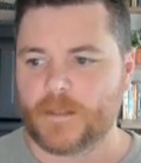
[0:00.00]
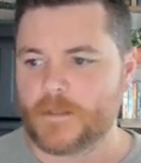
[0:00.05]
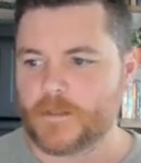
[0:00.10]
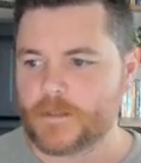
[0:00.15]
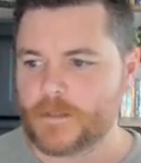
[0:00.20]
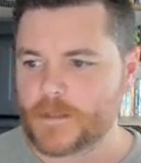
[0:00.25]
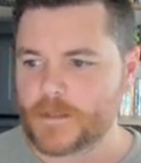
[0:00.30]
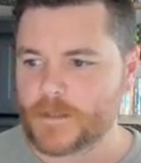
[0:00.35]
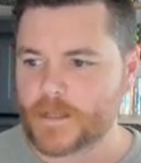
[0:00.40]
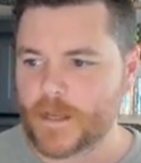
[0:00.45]

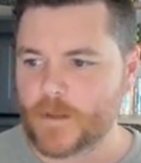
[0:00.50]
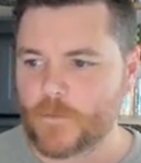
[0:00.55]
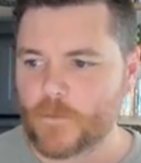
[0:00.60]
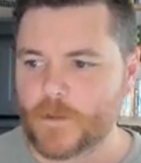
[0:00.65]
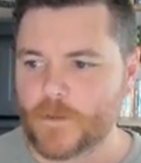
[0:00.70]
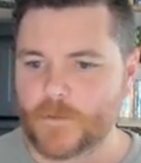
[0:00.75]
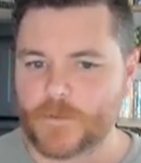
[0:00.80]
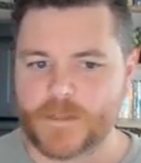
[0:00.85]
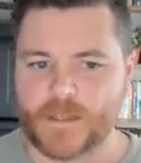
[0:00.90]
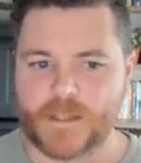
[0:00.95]
This is like one
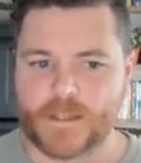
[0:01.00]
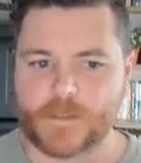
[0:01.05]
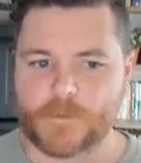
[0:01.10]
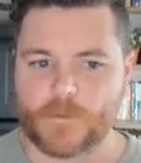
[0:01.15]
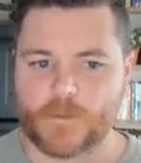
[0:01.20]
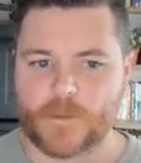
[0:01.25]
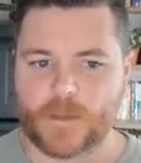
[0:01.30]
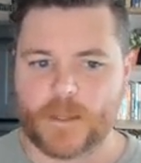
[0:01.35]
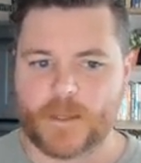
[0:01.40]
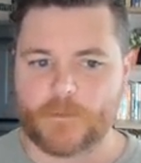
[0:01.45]
of those things
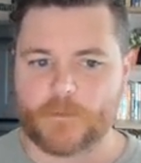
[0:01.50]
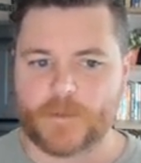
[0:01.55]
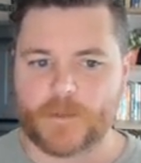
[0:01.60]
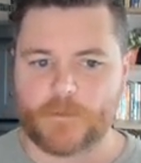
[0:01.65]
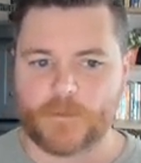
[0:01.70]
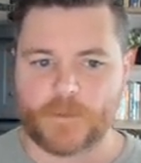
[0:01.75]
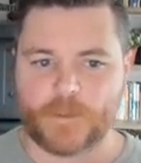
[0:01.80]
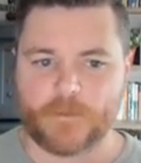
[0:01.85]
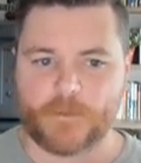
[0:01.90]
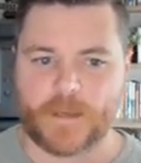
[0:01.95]
where like
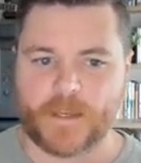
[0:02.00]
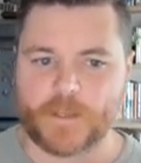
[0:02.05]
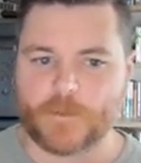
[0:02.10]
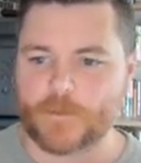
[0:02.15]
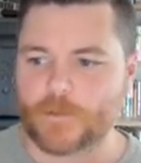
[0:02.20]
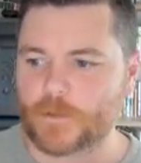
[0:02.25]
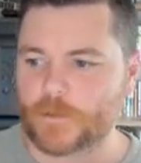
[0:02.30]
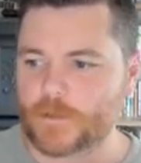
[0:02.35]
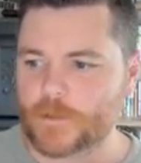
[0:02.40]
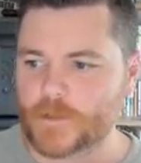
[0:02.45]
people in page
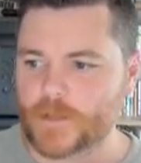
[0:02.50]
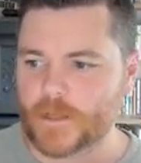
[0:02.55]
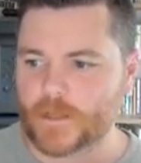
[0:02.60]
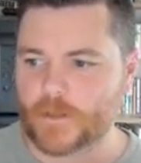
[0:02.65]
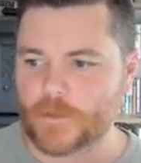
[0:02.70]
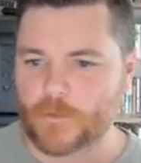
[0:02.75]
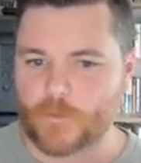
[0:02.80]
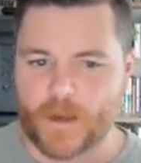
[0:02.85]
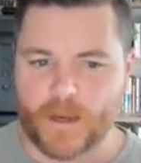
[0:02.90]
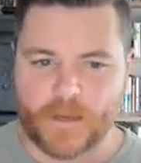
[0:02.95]
builders, like
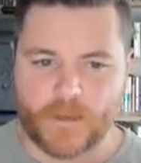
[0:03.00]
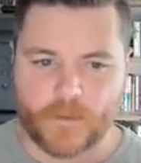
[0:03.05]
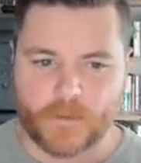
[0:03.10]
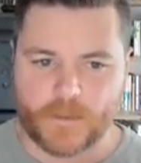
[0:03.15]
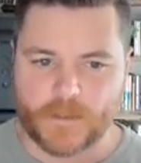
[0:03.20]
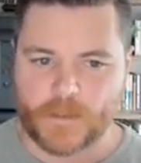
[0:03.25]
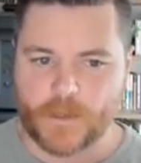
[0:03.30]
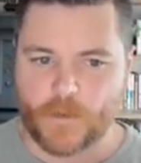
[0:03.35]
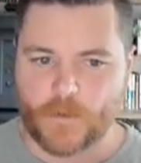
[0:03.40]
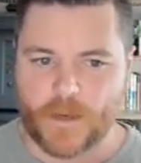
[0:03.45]
you're writing all
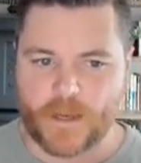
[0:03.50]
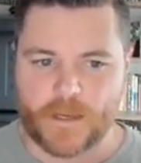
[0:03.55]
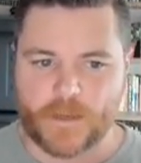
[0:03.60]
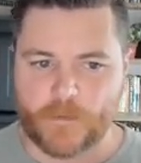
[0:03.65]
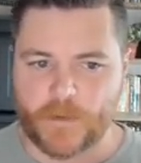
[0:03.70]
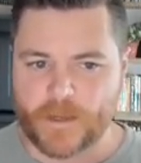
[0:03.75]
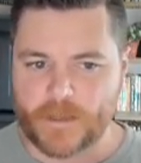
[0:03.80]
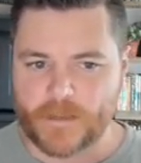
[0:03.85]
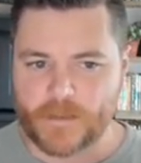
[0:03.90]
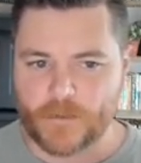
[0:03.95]
this code
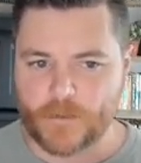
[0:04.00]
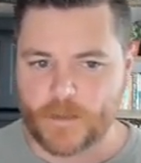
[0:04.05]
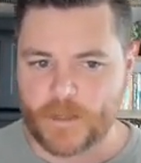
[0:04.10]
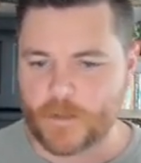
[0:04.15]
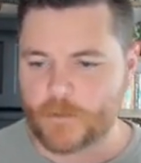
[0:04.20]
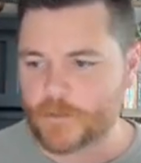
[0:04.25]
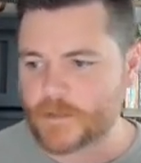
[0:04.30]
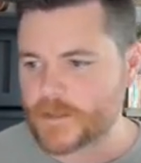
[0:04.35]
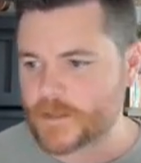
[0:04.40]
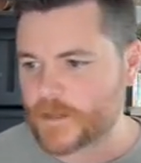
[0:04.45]
anyway. So
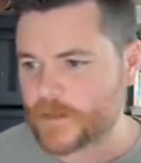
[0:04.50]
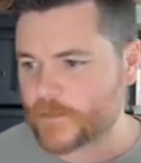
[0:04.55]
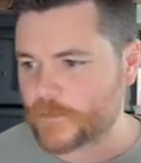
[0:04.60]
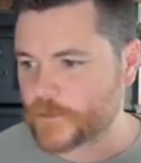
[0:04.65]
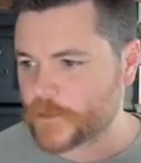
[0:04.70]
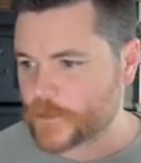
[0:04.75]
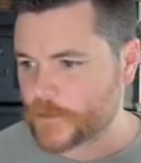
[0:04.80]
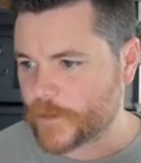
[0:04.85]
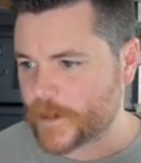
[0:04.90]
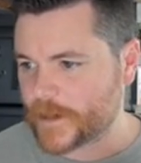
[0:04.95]
like, what's the
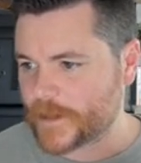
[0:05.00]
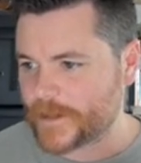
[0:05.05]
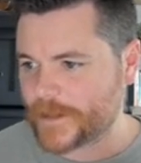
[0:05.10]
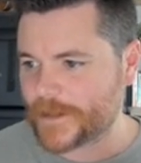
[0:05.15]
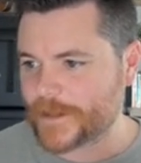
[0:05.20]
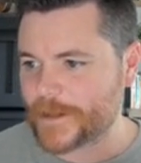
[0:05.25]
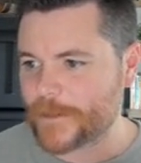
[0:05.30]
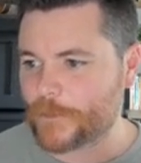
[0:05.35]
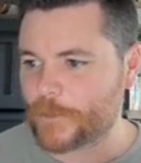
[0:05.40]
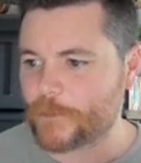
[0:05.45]
difference writing it
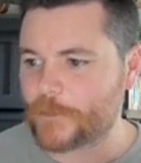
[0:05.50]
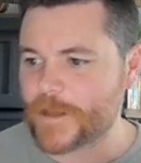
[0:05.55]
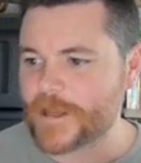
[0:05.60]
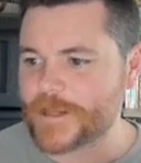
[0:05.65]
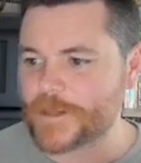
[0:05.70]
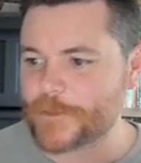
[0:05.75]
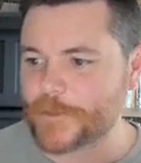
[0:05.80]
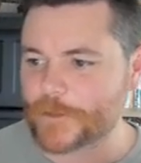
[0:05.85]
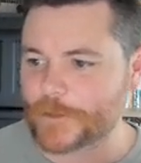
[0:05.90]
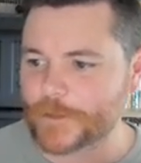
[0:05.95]
in a
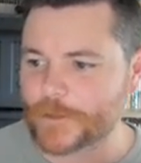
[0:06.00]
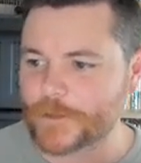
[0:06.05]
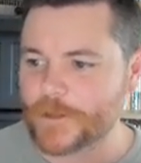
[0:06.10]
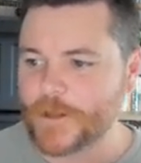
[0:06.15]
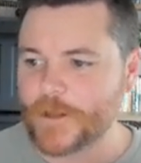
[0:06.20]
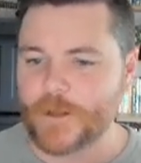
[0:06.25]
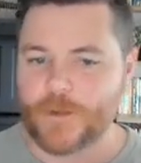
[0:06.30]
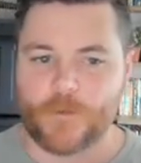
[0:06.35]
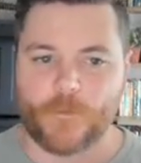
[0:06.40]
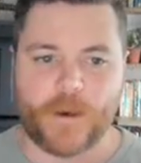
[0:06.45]
page builder,
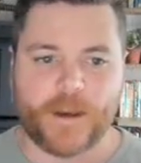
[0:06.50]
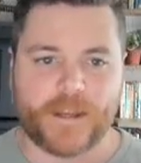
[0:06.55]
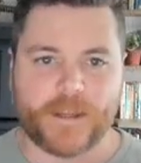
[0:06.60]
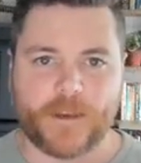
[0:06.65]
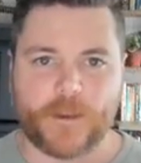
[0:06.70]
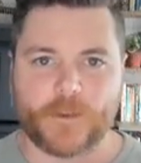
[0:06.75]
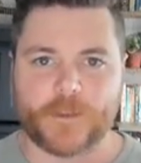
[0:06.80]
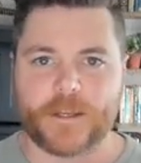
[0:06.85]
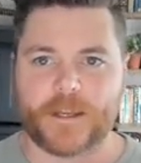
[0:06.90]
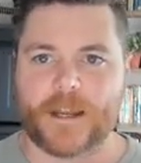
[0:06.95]
writing it
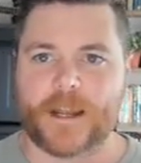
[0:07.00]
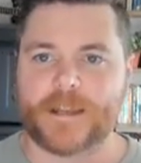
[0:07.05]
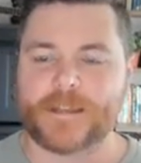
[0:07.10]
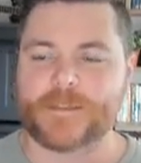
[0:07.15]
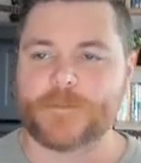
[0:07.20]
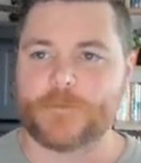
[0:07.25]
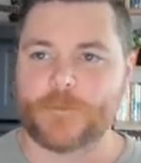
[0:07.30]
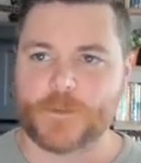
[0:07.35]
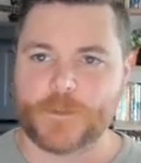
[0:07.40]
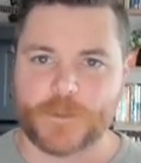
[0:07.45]
all in a
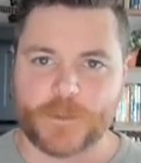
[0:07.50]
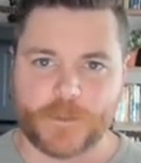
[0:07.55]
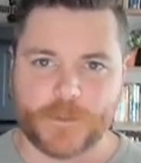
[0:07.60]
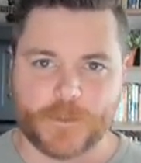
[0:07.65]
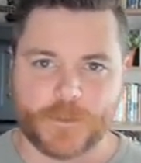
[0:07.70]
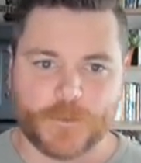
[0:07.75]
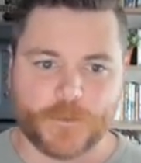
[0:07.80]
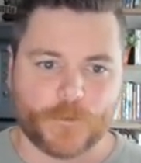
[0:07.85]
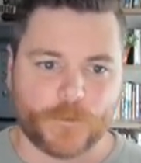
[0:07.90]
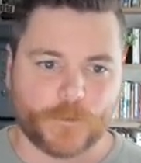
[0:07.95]
nice version
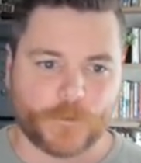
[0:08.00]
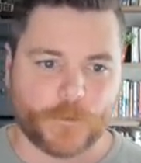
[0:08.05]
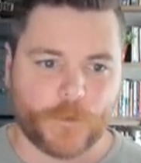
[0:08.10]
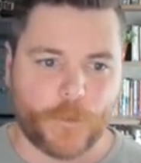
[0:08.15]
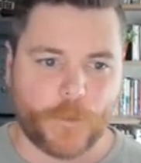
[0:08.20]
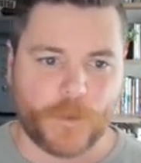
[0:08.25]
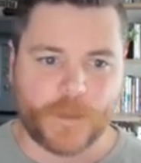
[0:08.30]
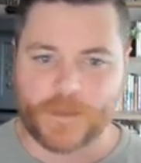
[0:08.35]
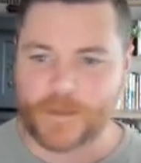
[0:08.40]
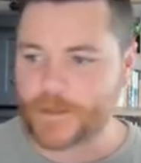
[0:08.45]
controlled
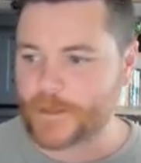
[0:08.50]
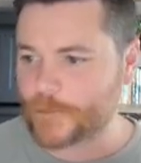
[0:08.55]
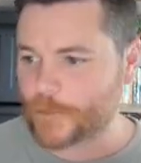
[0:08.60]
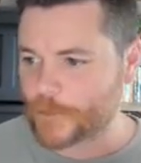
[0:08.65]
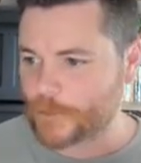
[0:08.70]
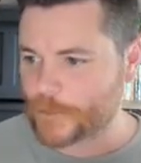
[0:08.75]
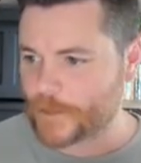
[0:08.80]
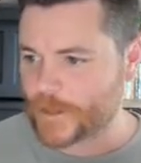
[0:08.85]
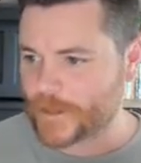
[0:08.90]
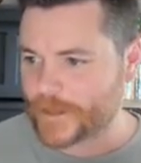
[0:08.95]
theme
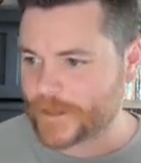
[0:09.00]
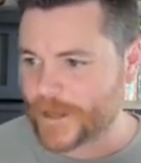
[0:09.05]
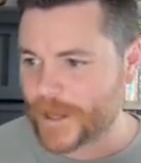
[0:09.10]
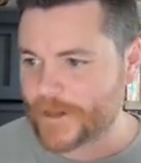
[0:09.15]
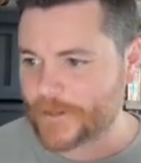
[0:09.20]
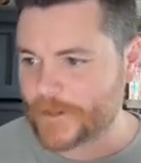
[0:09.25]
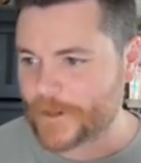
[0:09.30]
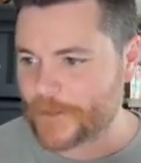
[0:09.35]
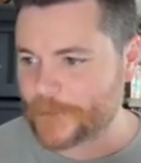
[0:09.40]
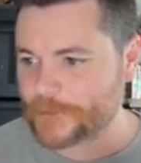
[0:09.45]
or plugin? I
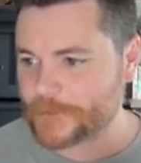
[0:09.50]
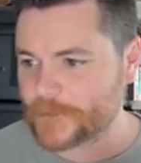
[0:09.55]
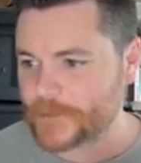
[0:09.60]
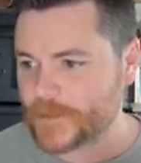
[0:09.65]
don't know.